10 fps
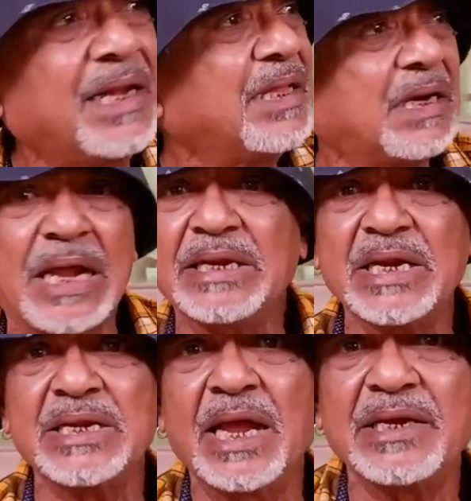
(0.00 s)
In the
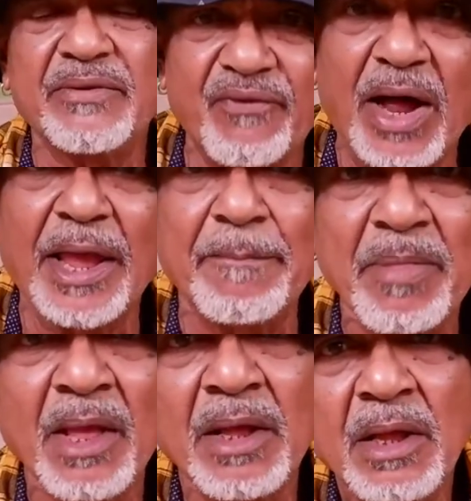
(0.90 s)
1995,
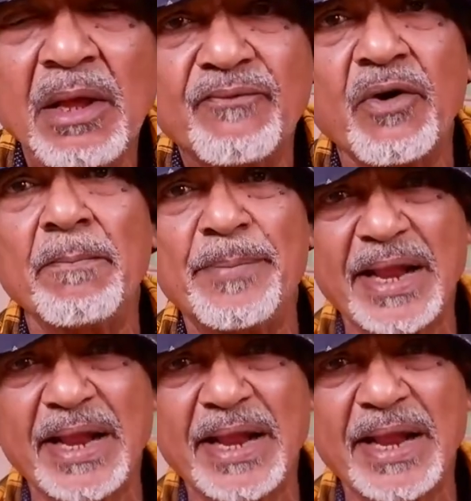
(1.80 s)
from